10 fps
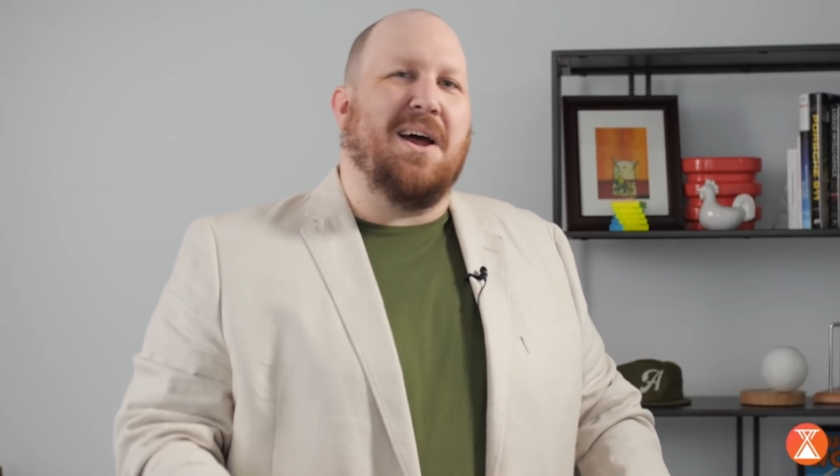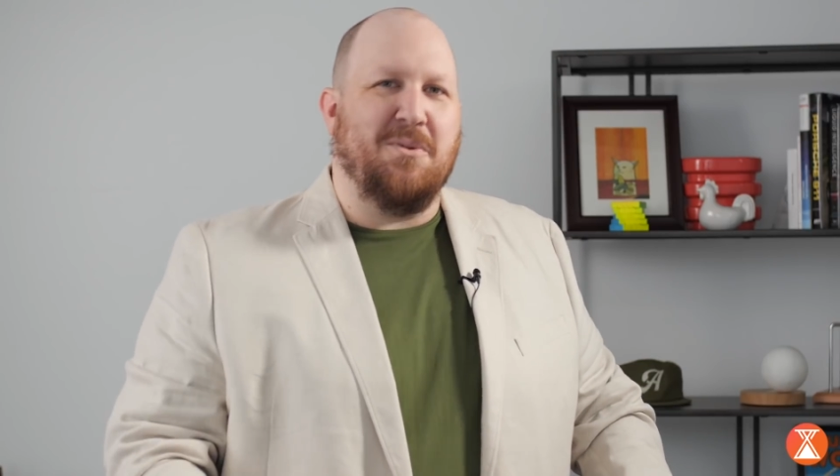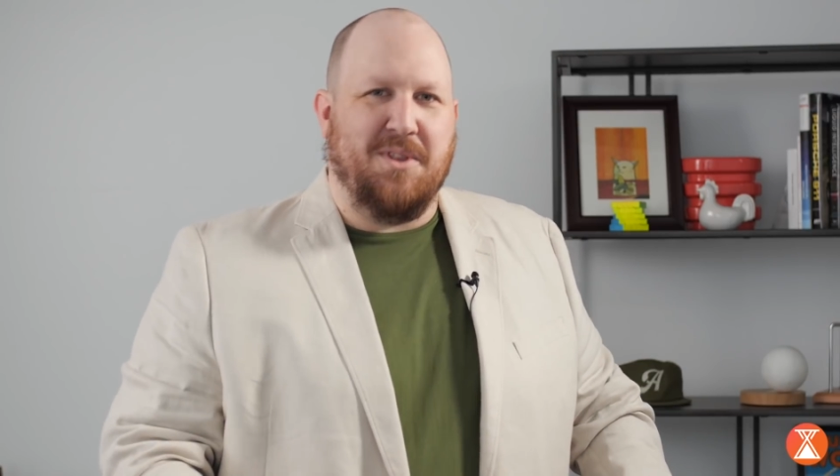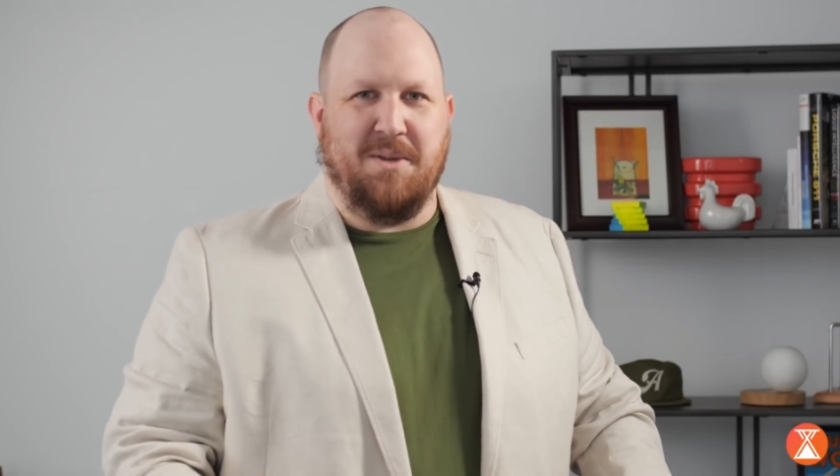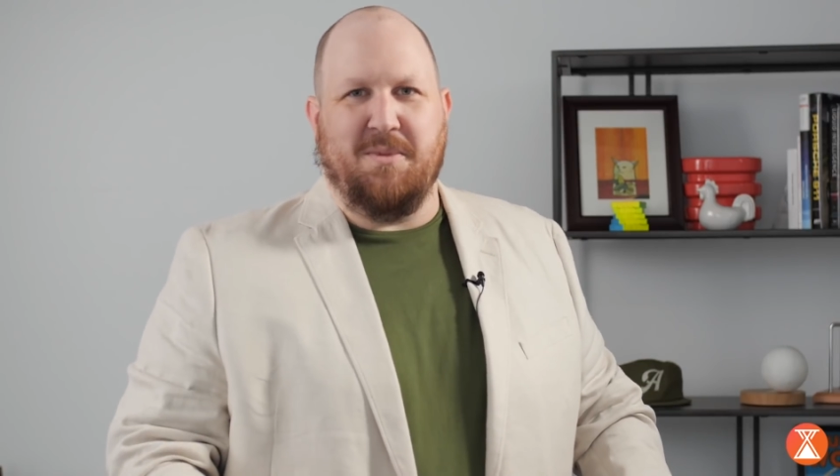
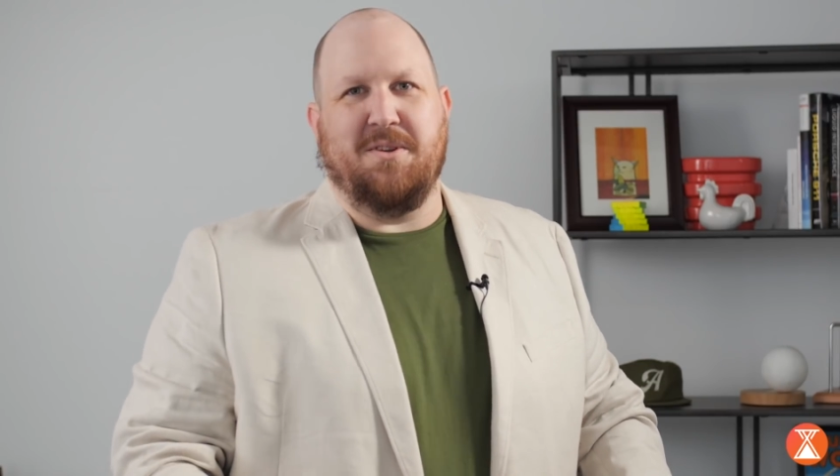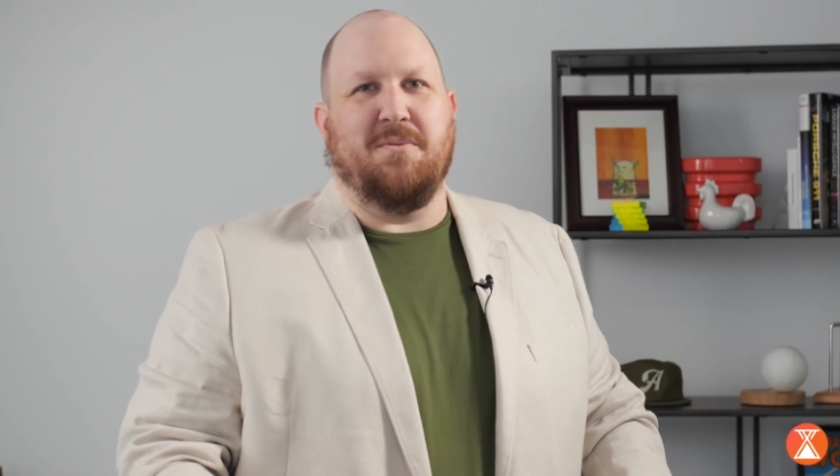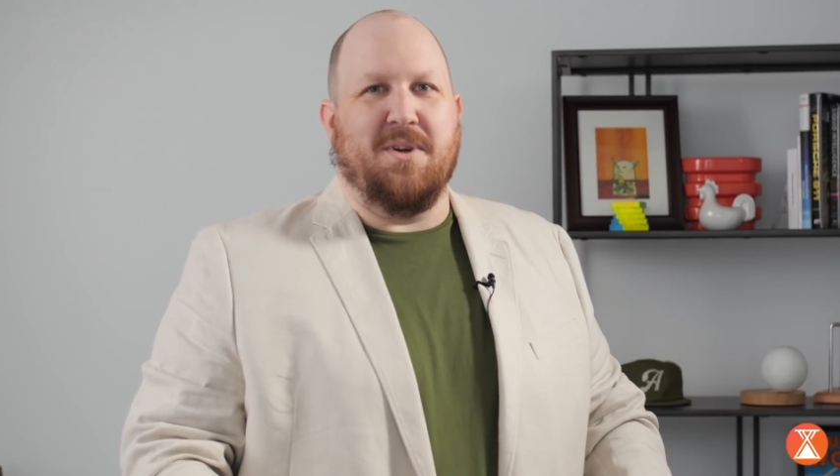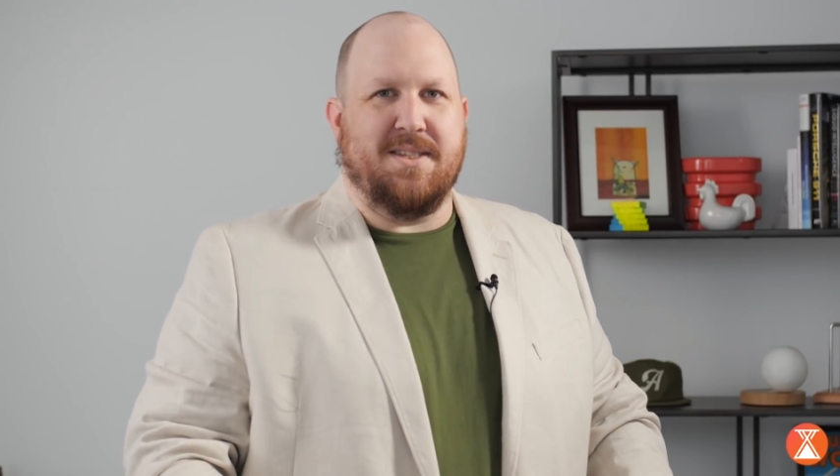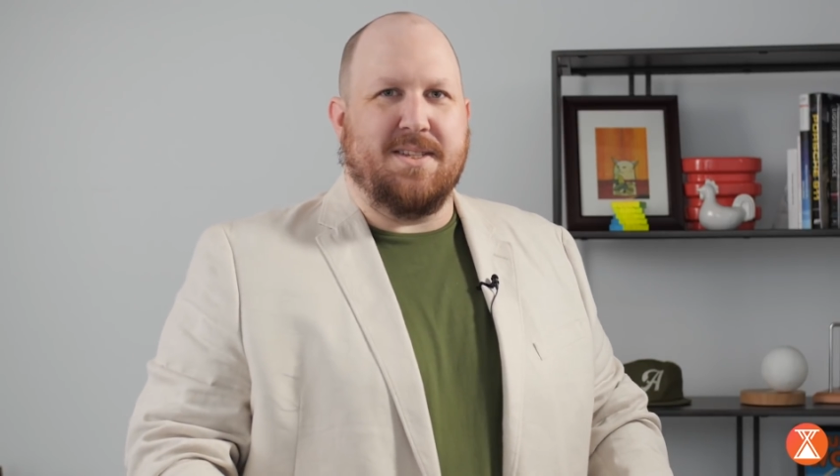out
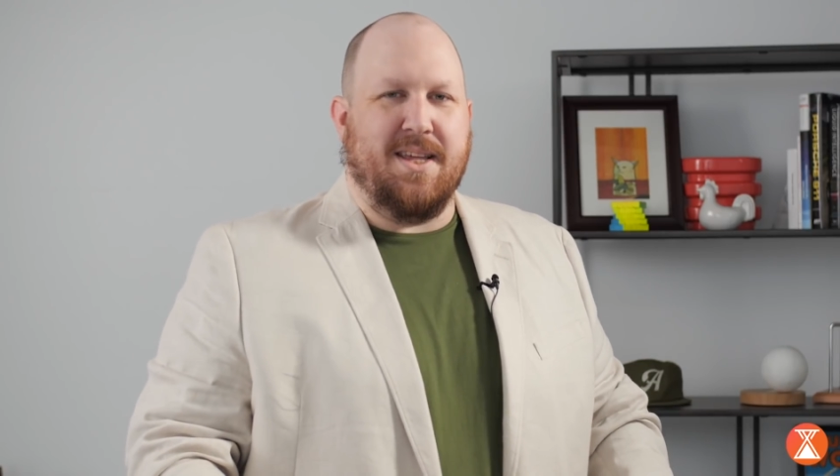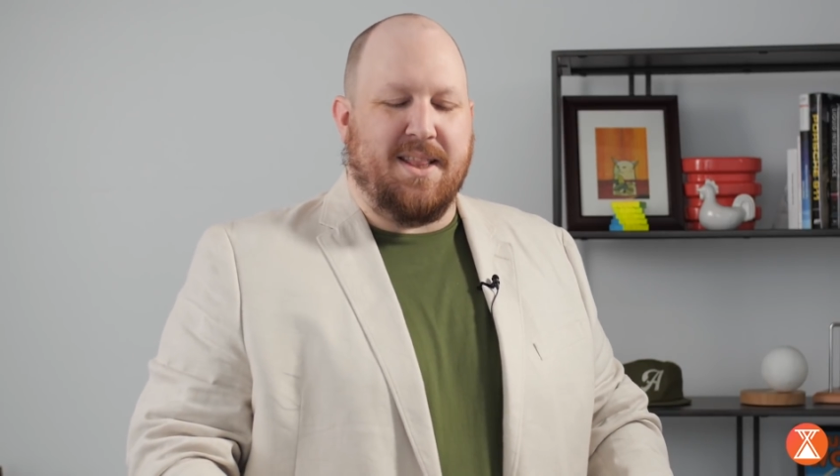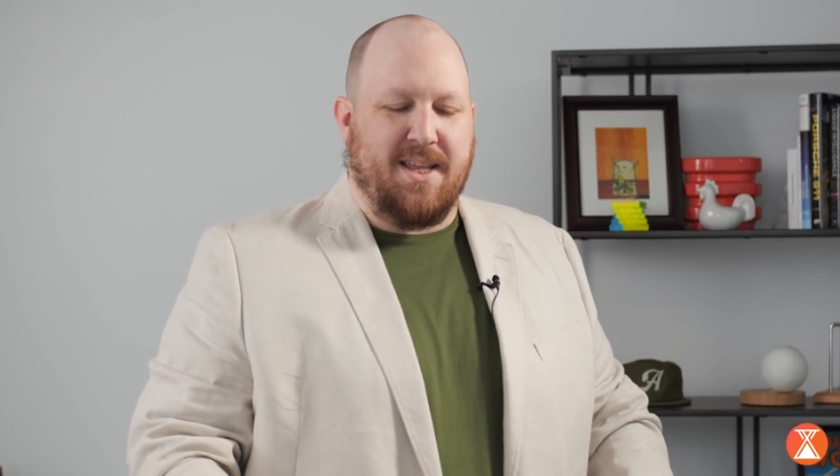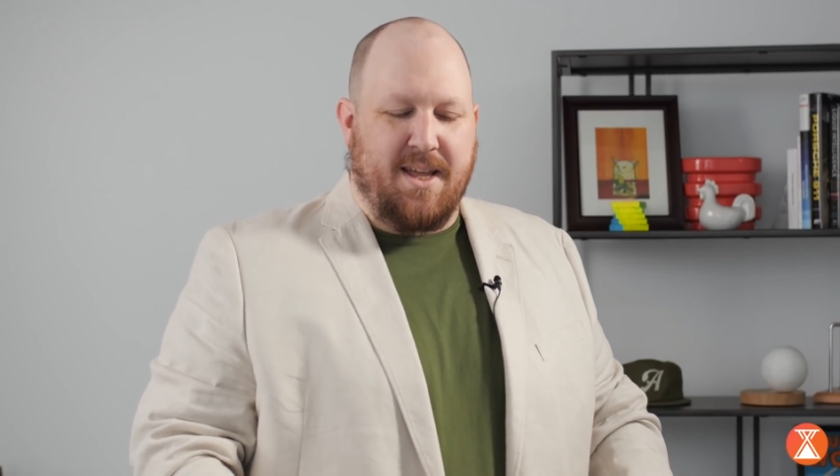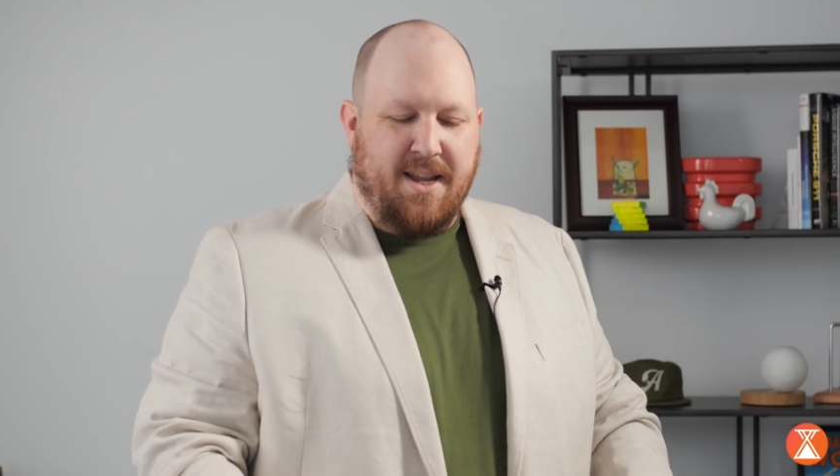limited runs
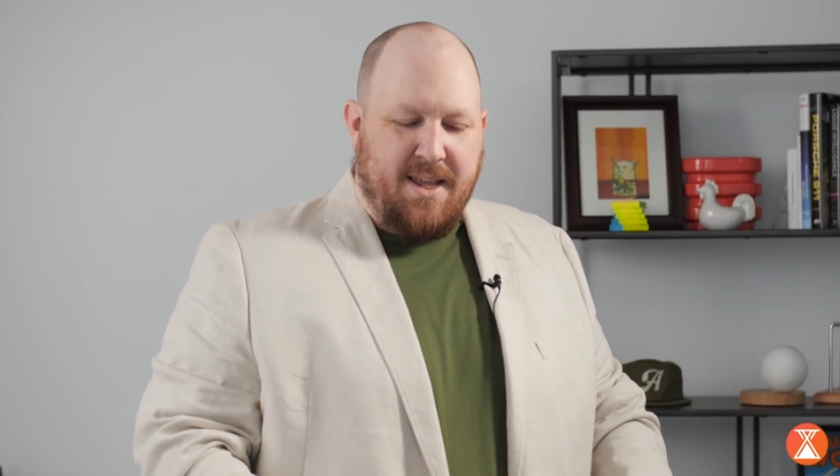like that.